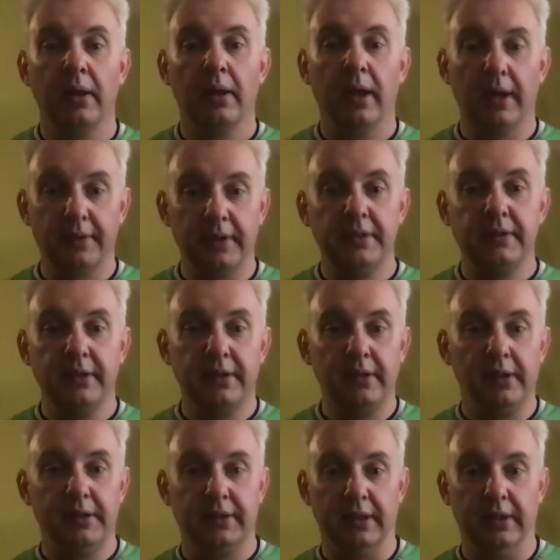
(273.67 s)
And this is the
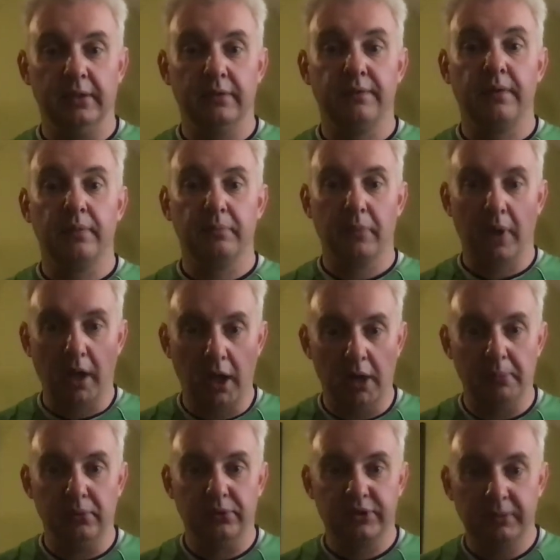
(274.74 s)
idea of
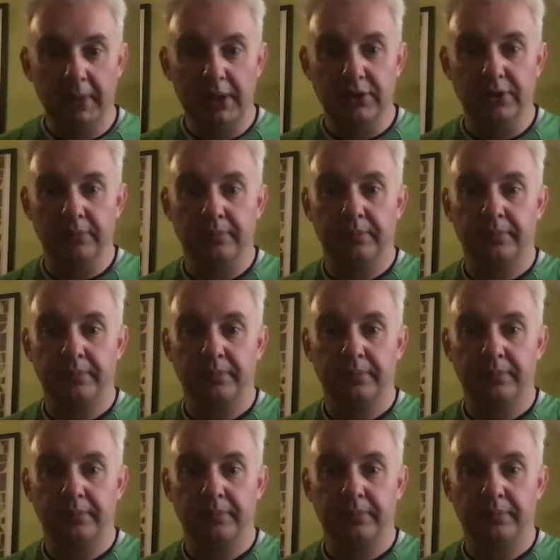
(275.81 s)
Abel summation.